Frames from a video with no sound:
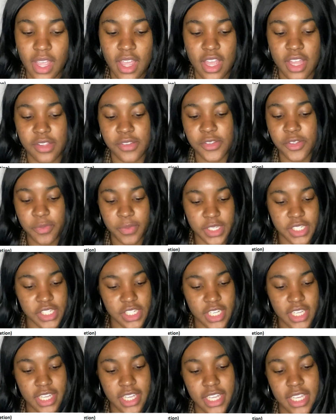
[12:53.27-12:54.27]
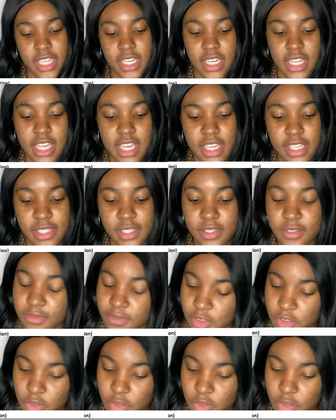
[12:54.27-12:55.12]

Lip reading: tuition is